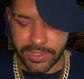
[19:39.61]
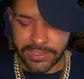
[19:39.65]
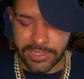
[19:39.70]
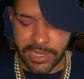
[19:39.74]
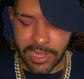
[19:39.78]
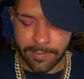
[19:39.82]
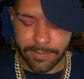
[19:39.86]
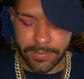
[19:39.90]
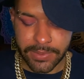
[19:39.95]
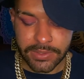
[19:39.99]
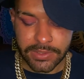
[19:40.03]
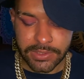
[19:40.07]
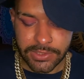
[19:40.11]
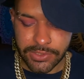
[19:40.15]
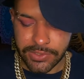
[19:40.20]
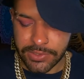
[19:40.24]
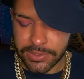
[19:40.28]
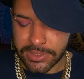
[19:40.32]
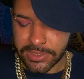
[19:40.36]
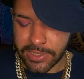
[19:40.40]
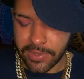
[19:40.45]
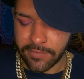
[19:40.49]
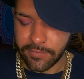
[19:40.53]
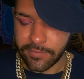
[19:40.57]
tap into
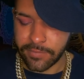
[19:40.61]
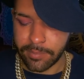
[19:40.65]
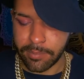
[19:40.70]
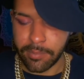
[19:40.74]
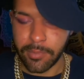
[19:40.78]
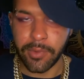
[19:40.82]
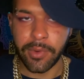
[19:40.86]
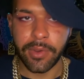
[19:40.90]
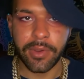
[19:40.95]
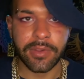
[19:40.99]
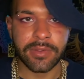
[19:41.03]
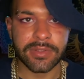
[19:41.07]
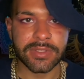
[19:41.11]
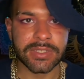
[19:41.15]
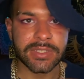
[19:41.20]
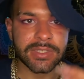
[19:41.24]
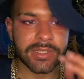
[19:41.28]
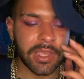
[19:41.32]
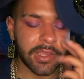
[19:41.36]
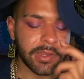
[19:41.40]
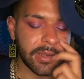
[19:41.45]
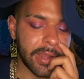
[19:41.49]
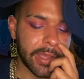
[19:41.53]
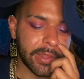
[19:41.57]
yourself more. It's
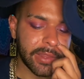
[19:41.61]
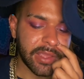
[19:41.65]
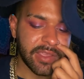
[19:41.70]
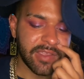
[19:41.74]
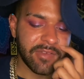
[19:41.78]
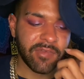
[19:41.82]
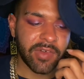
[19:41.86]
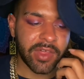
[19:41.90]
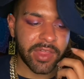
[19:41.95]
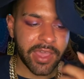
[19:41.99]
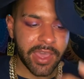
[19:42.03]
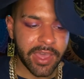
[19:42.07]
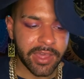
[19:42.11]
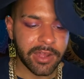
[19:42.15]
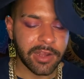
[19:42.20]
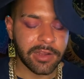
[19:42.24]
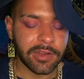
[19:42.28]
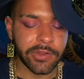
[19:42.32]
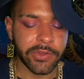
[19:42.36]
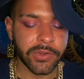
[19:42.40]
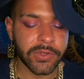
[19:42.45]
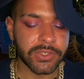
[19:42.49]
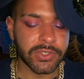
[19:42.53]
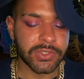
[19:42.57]
like now that you finally had
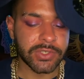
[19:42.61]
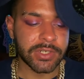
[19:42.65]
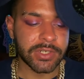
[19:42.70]
closure